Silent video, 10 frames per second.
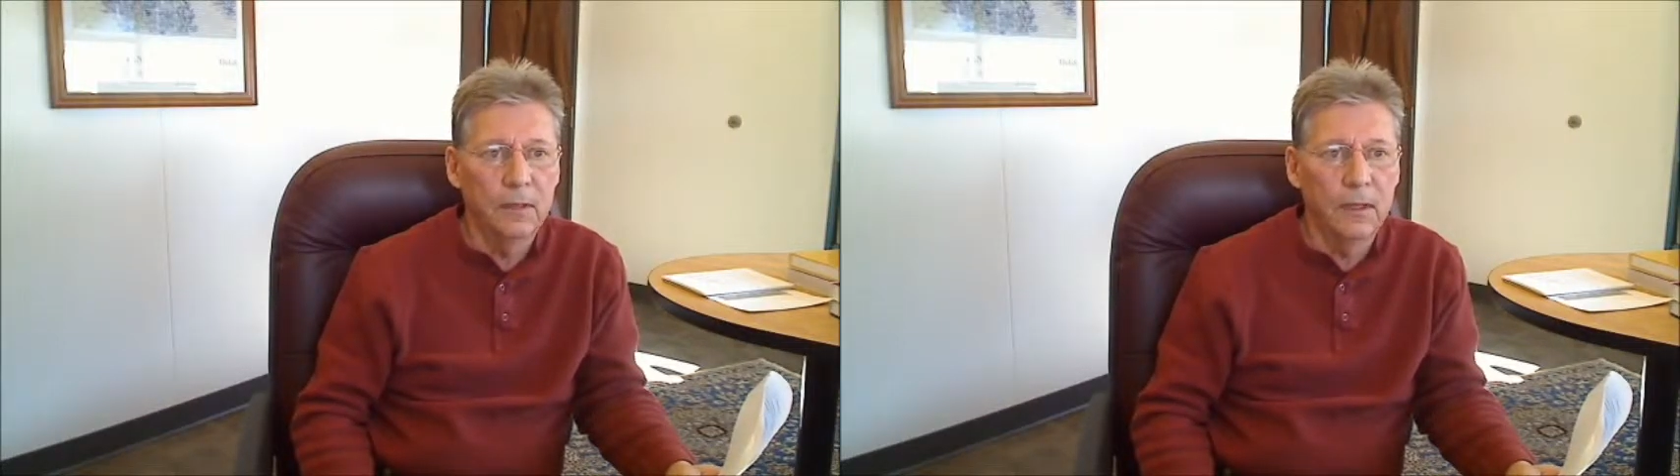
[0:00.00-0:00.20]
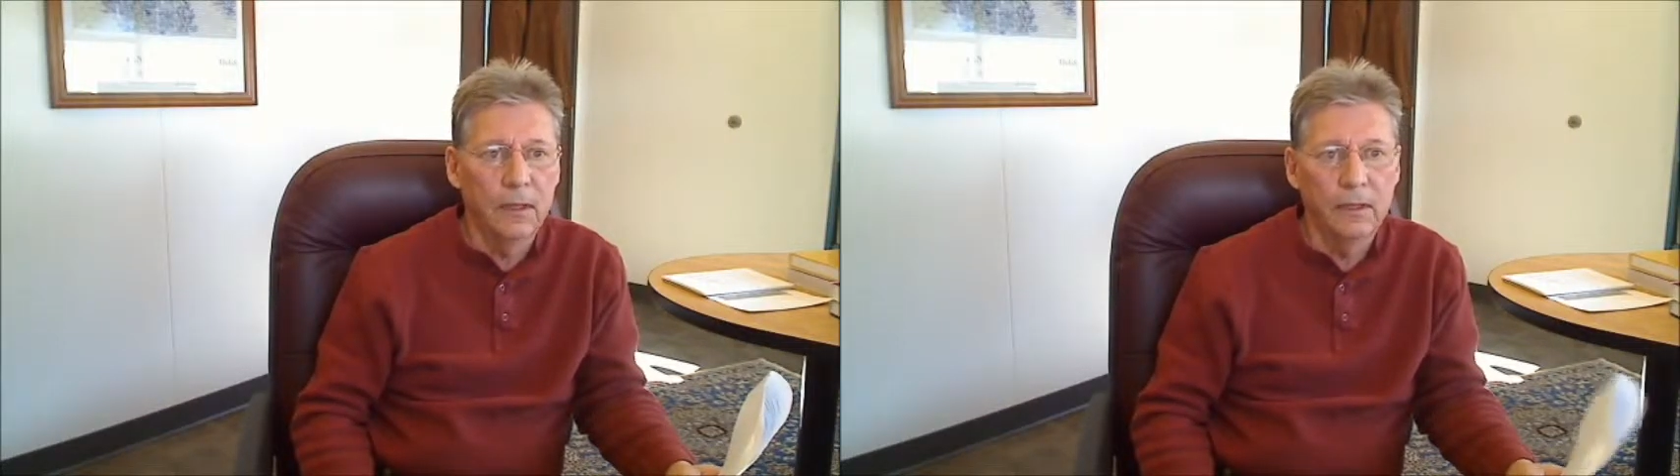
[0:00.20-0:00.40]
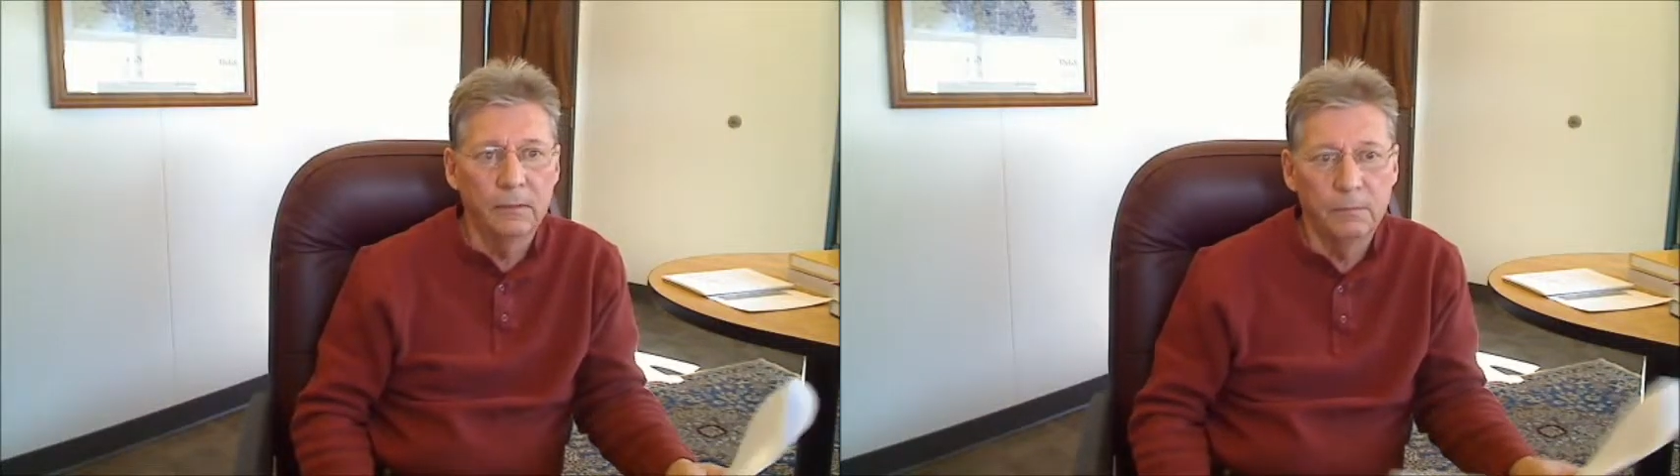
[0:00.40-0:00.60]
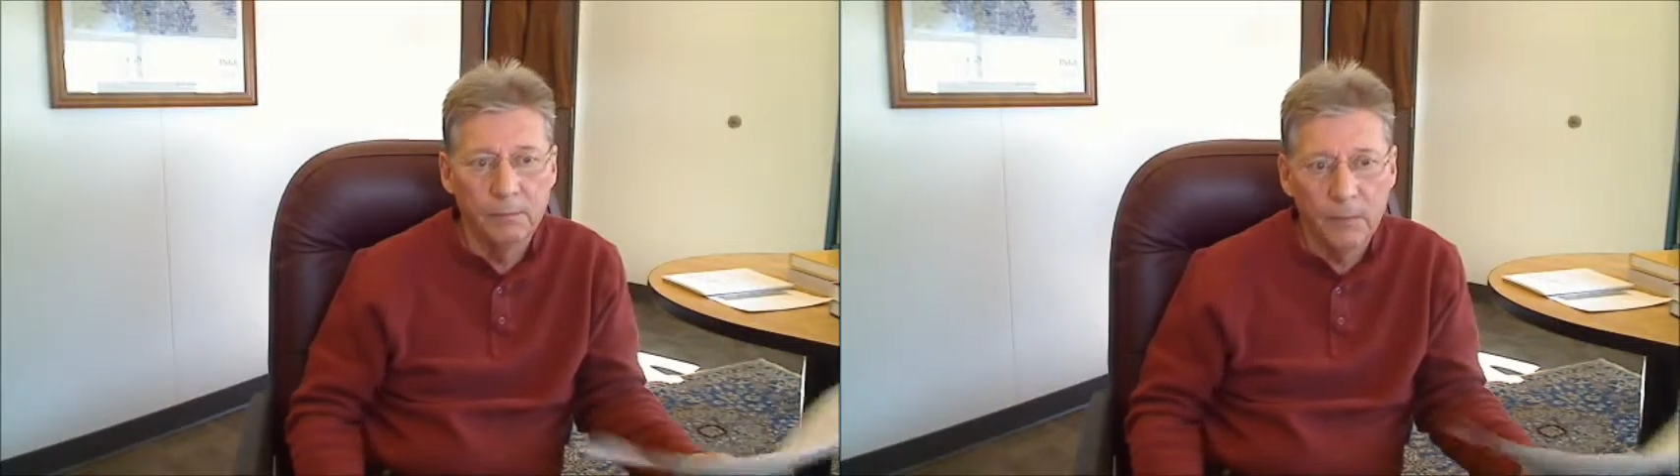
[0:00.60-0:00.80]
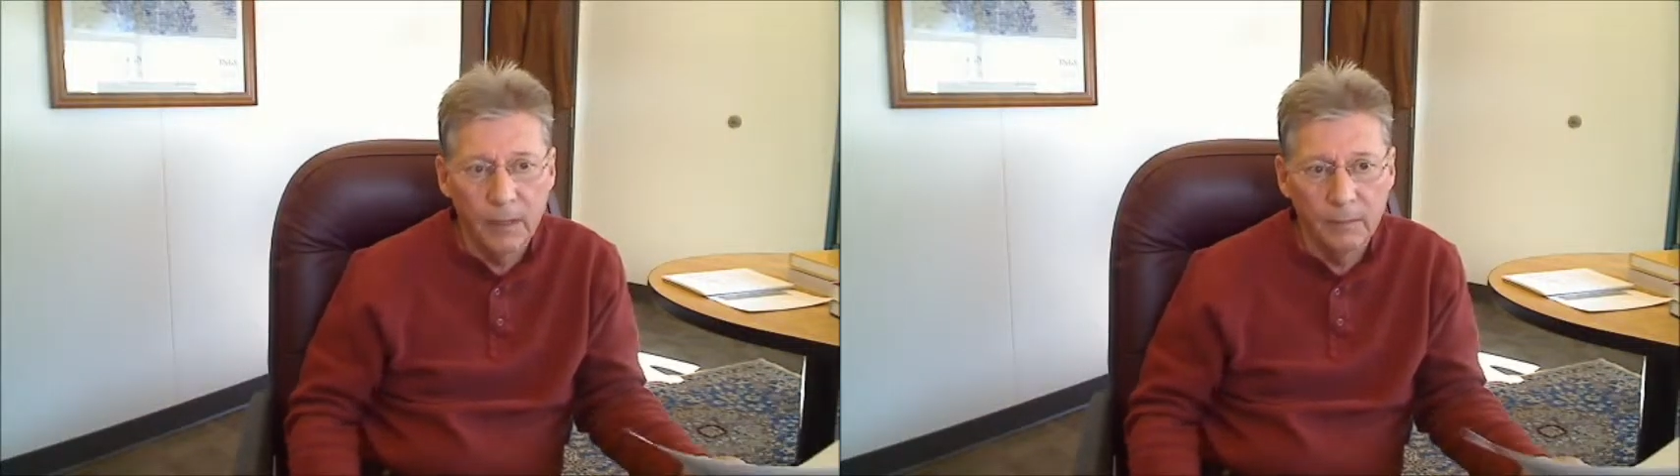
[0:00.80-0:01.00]

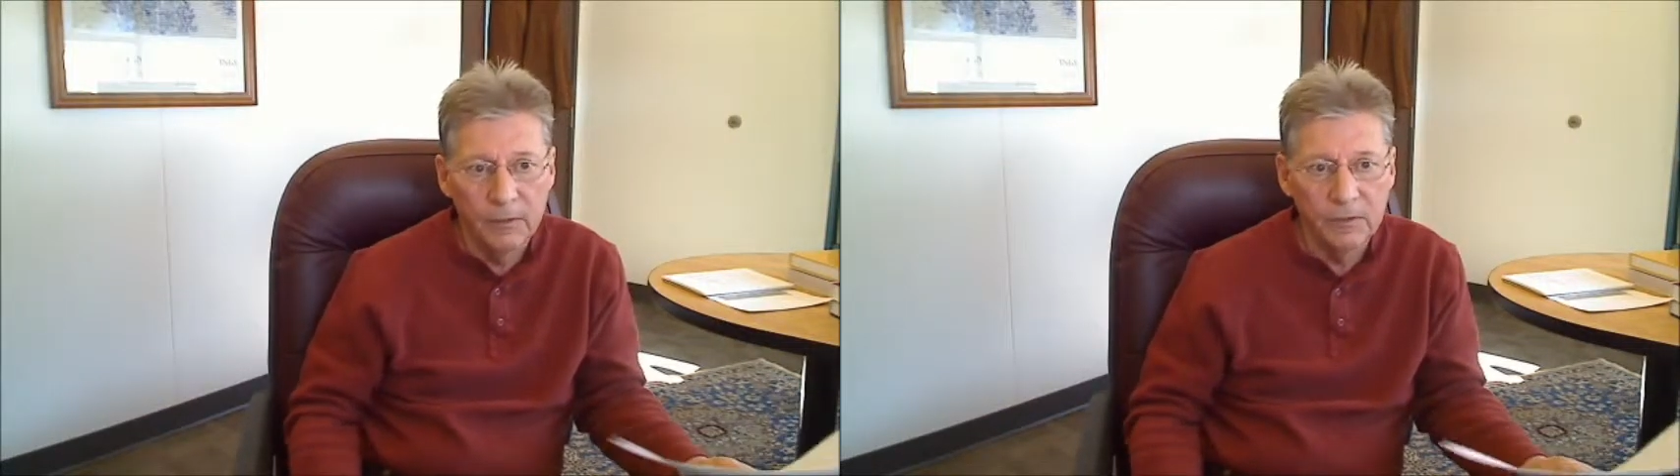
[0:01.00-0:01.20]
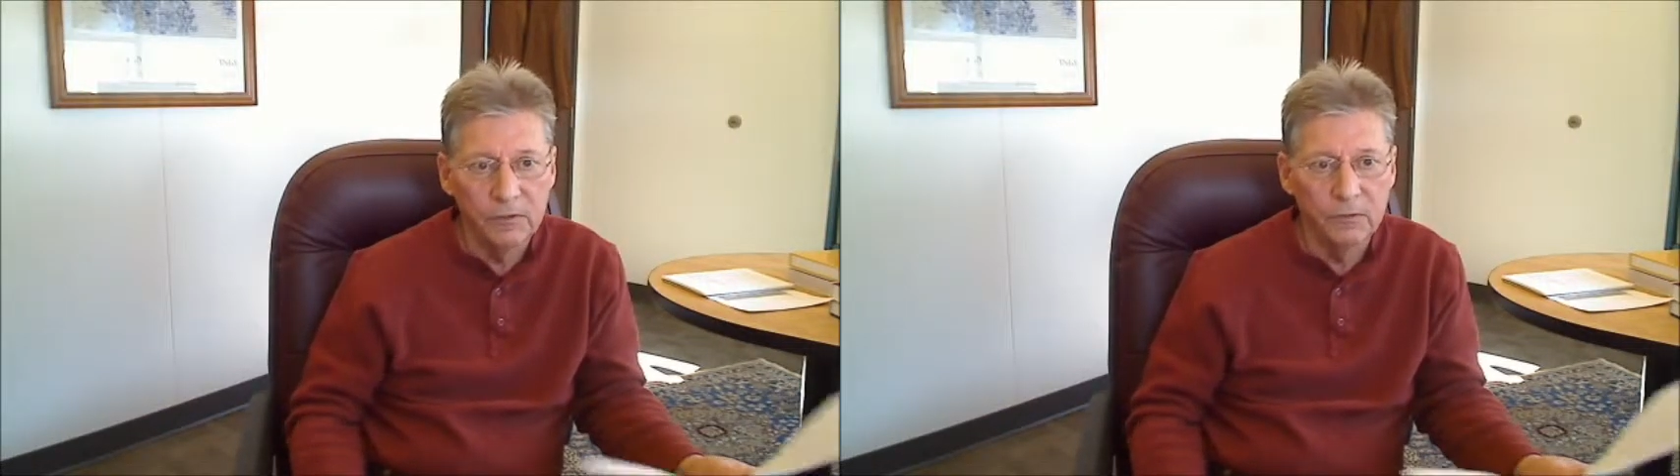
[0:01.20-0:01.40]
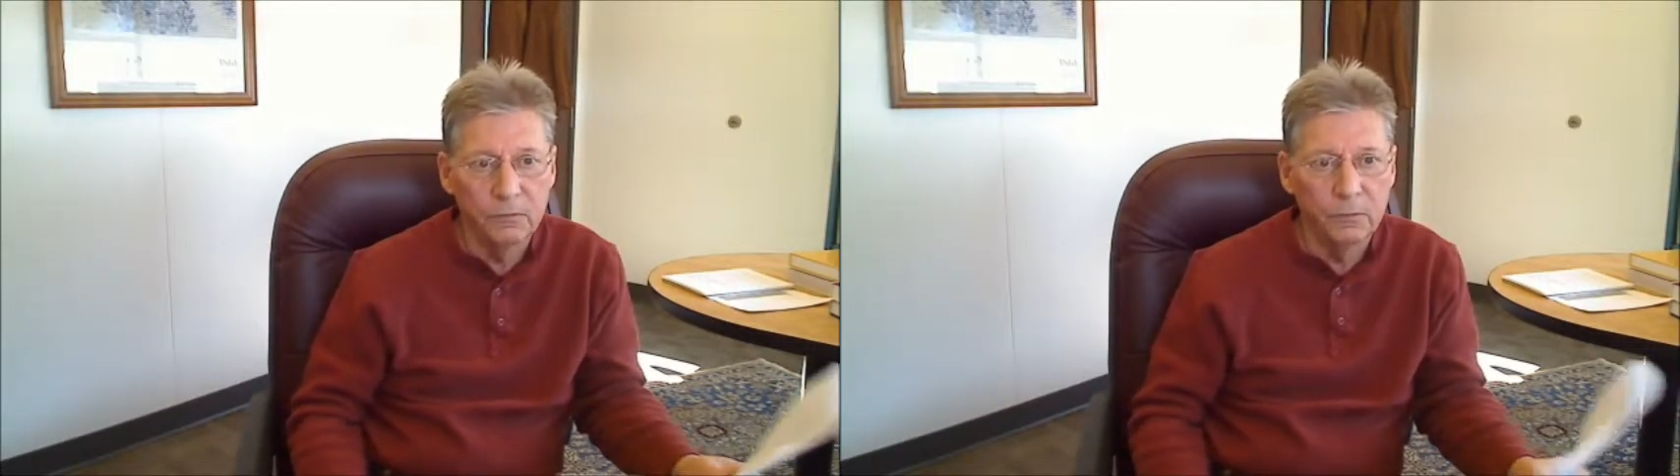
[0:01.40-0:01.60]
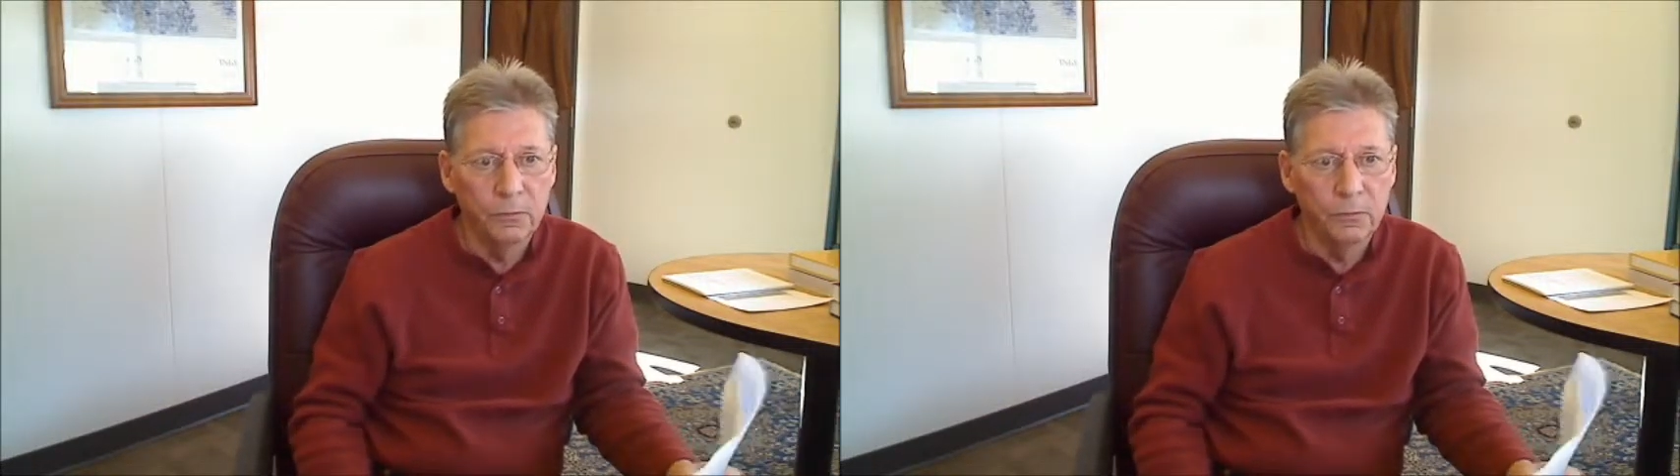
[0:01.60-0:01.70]
climates in the